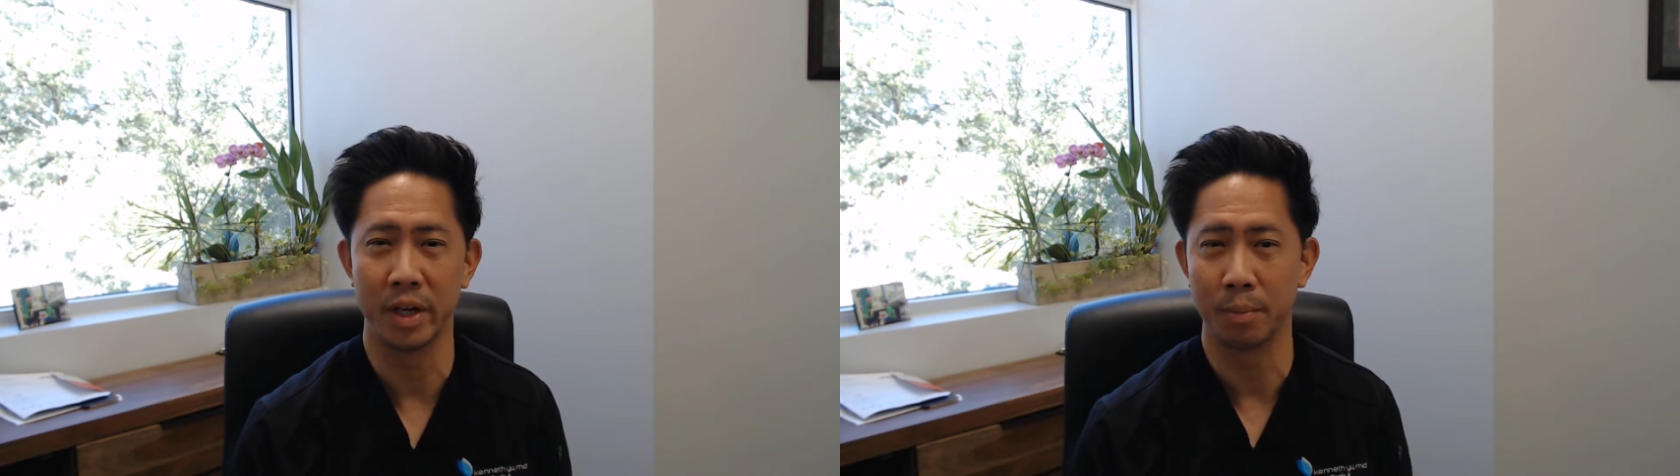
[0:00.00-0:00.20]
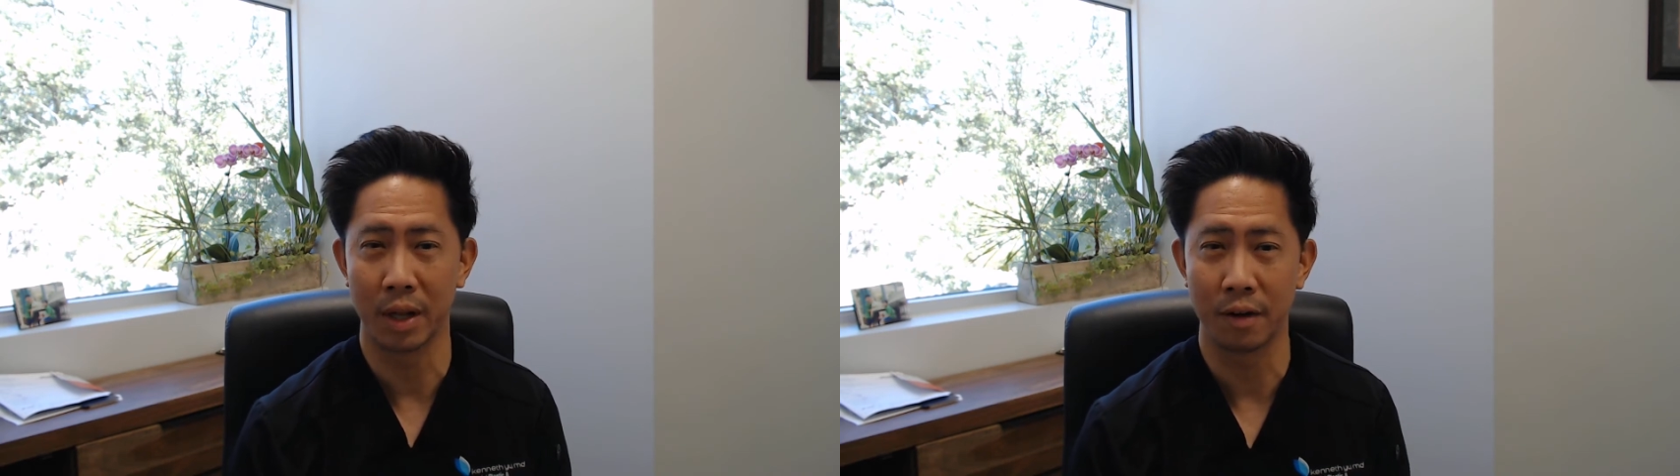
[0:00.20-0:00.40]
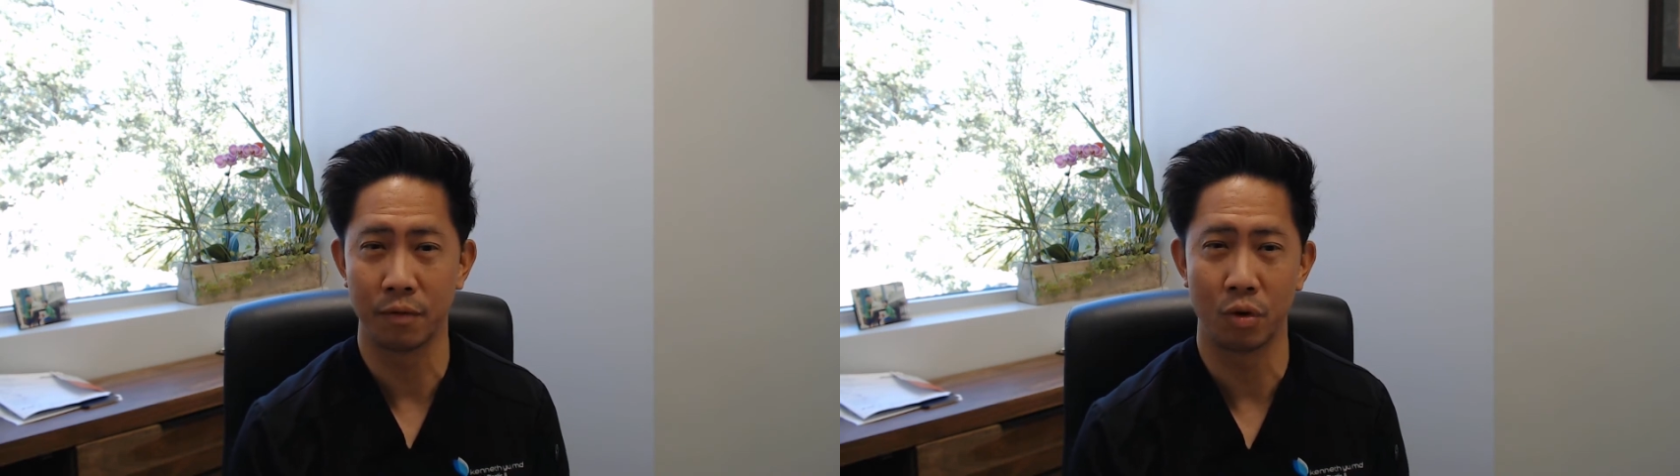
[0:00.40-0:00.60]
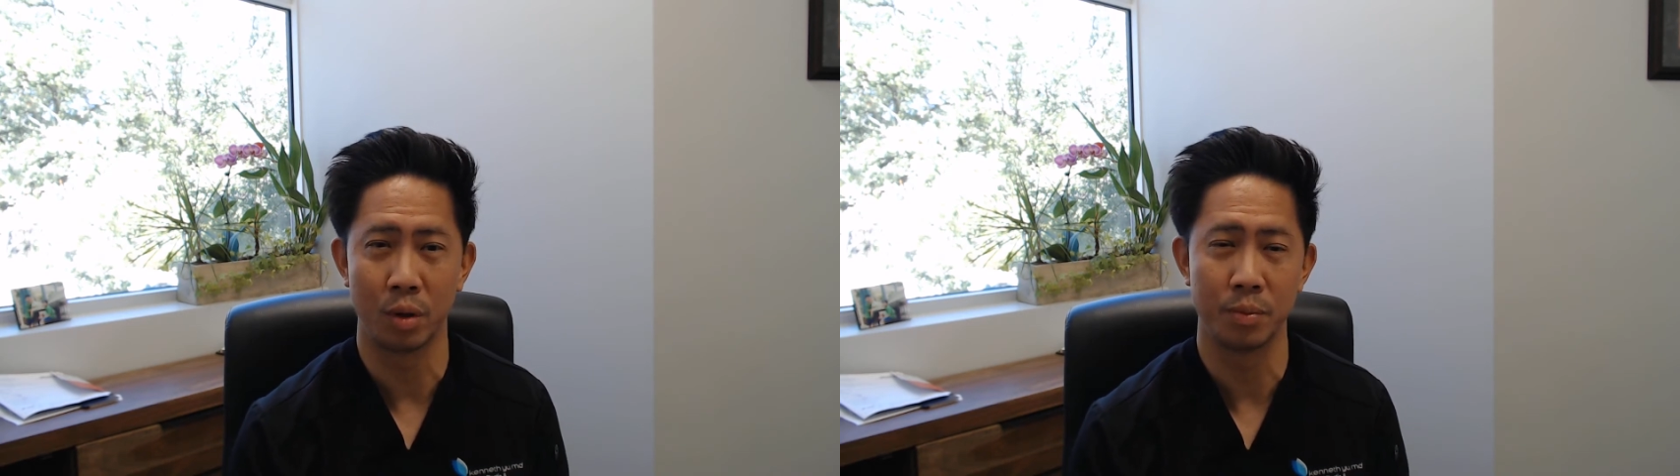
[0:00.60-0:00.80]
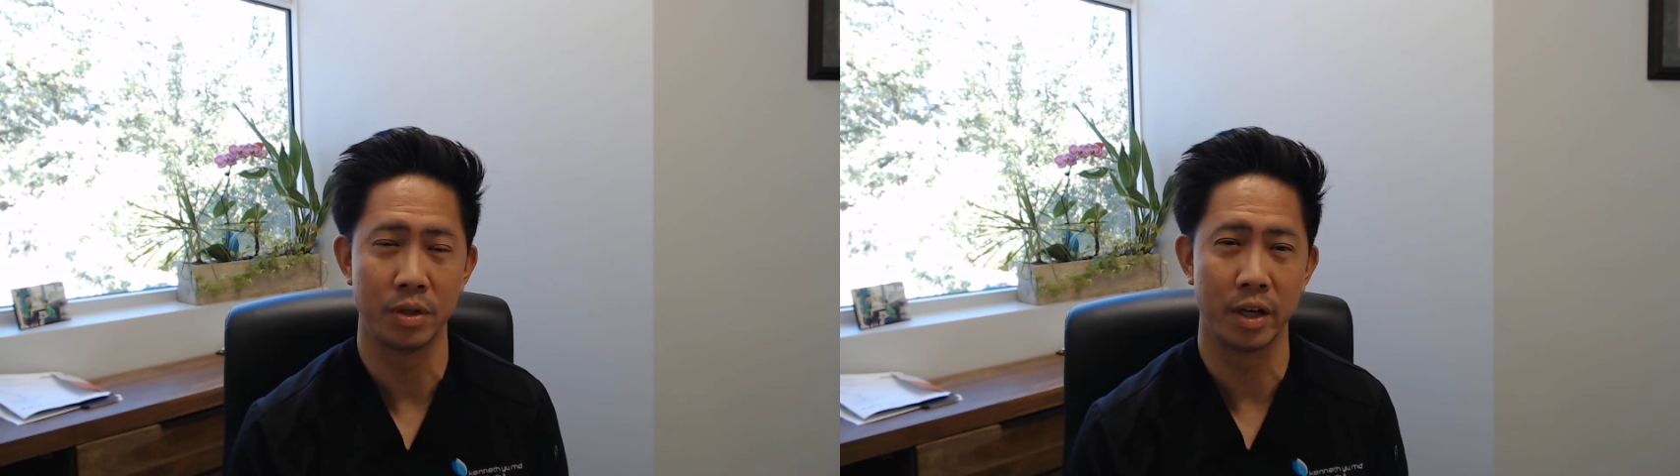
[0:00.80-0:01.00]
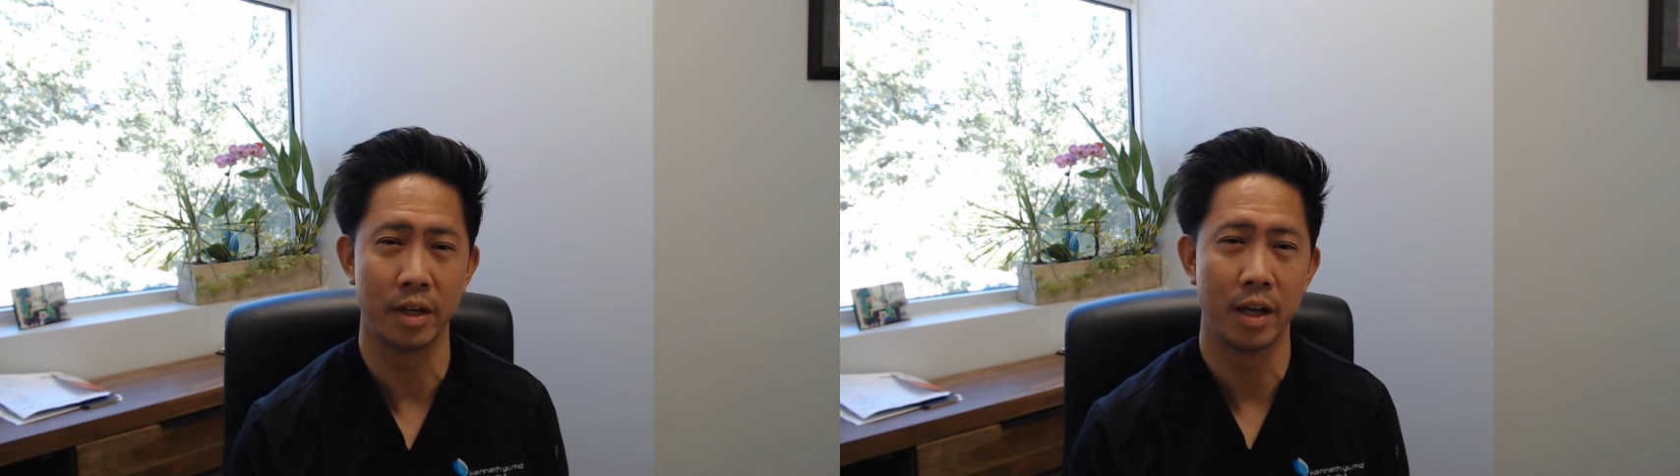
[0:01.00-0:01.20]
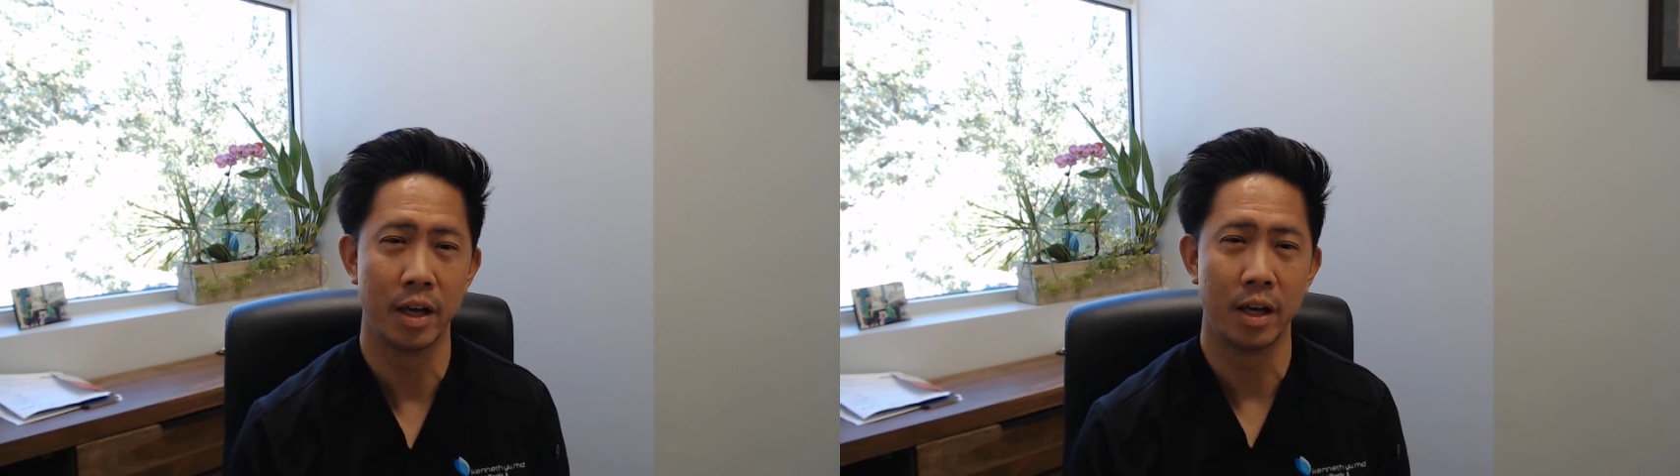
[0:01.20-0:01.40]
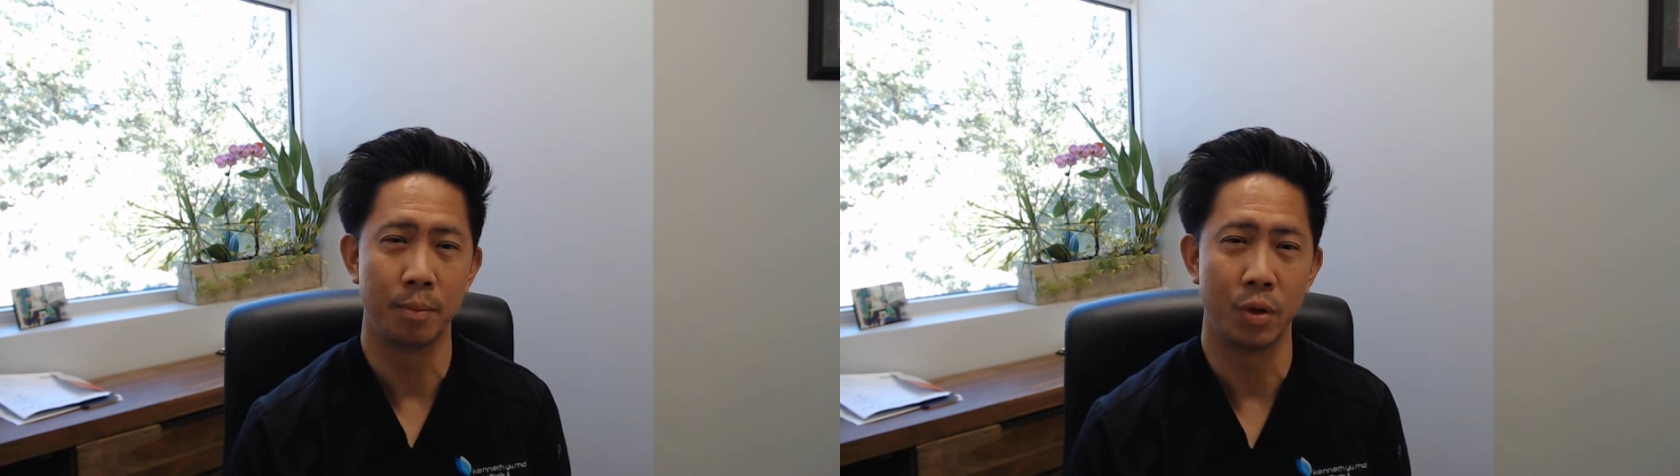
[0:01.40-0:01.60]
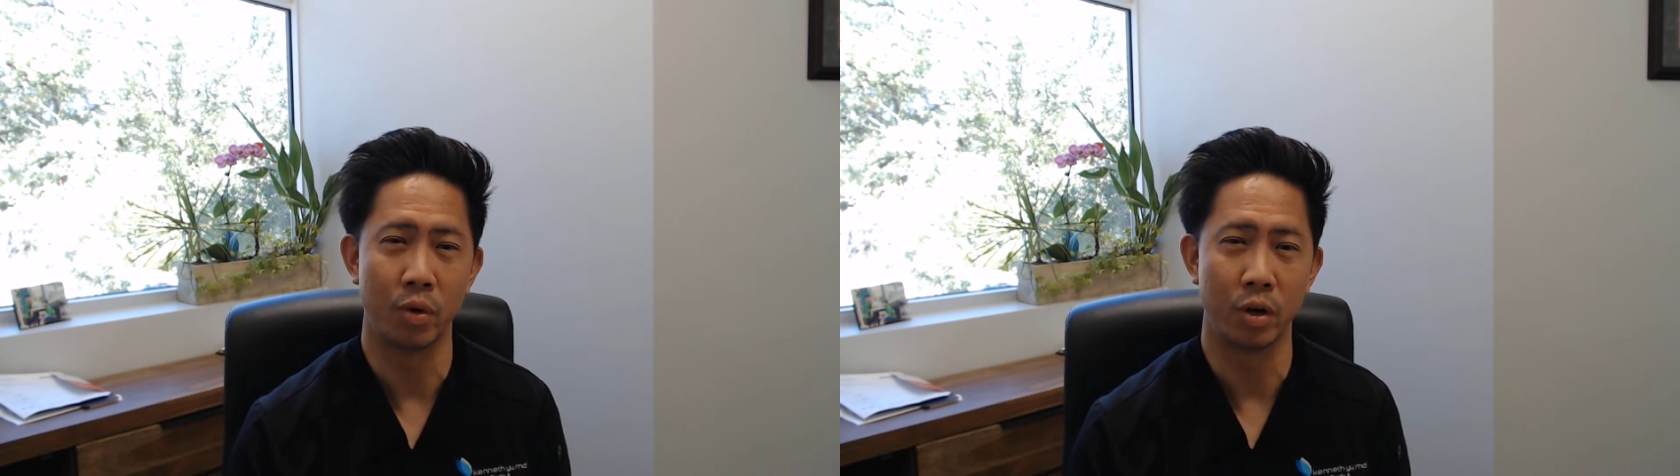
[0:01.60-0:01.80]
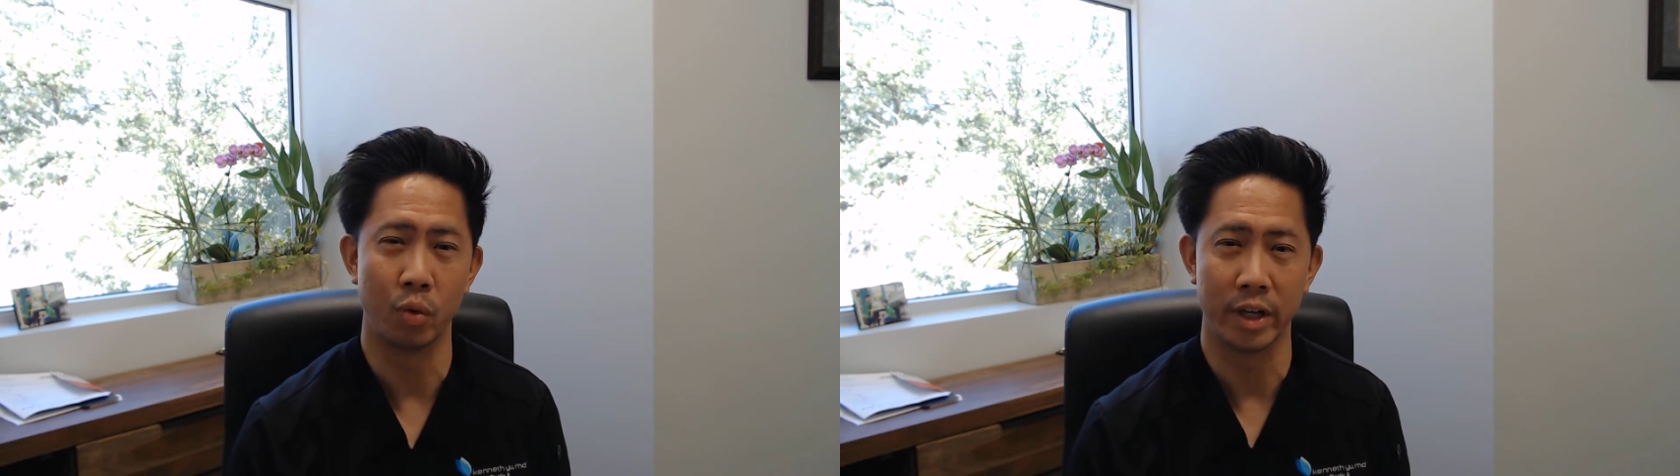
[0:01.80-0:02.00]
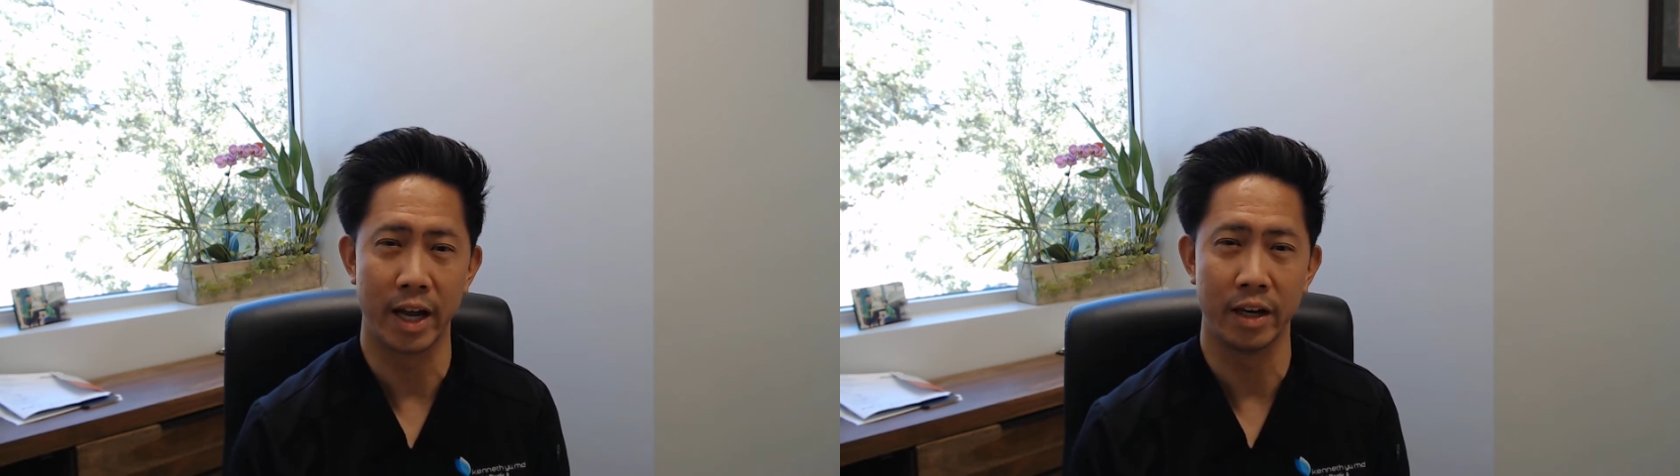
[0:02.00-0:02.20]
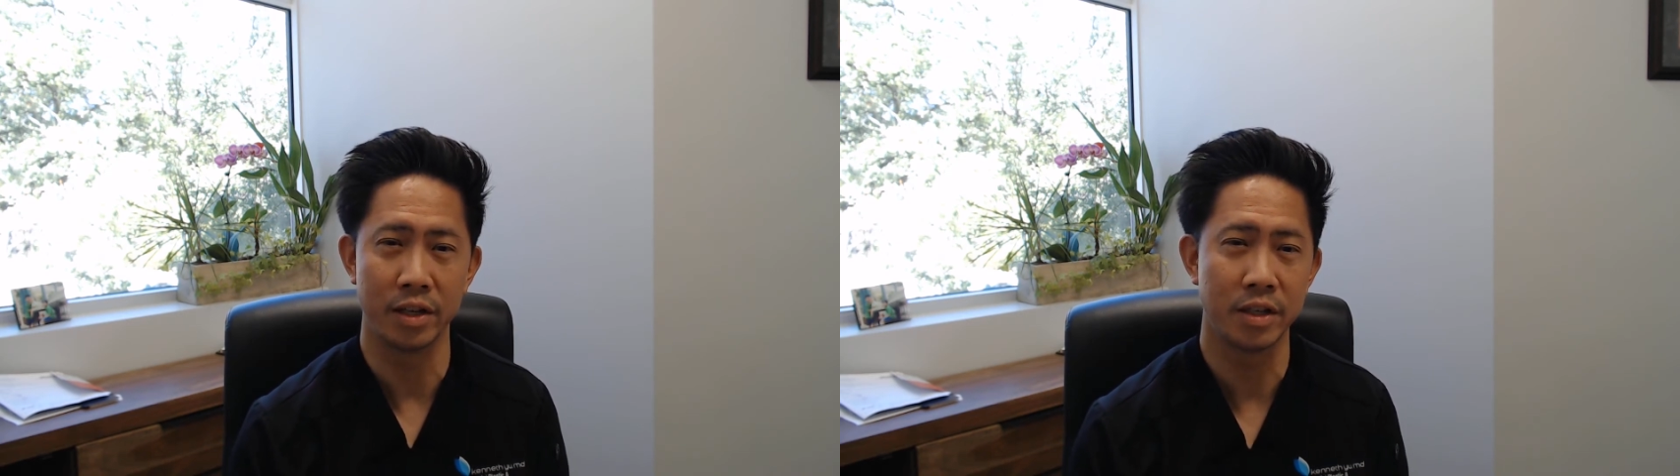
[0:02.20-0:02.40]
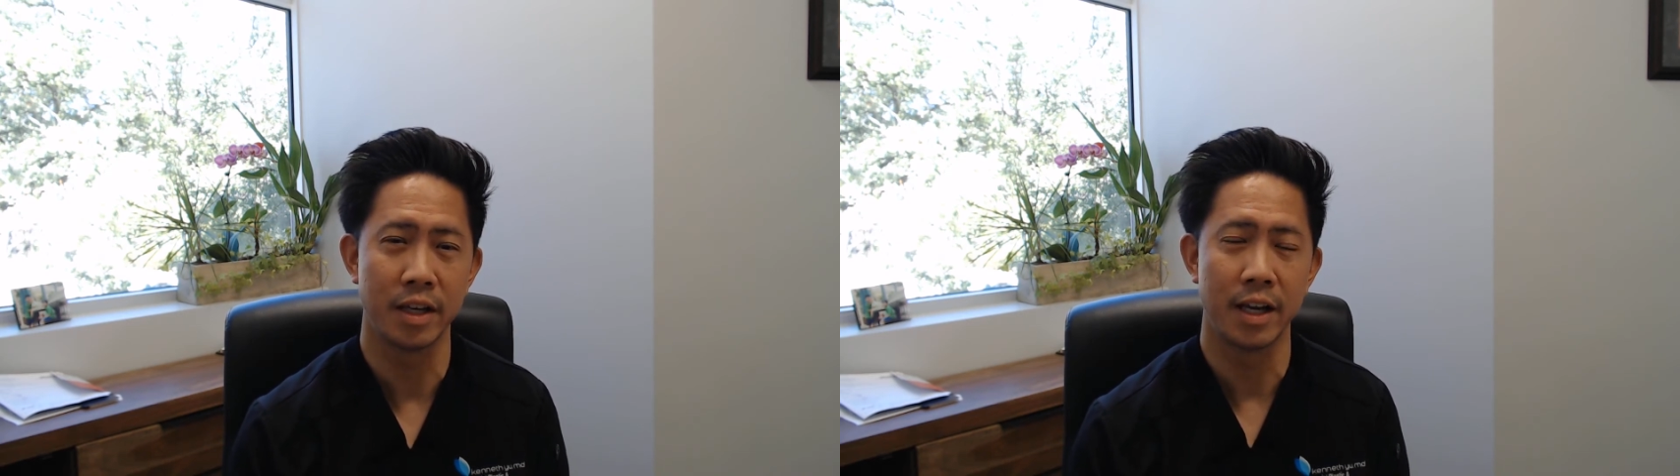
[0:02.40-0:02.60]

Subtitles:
platforms and be wondering what that is.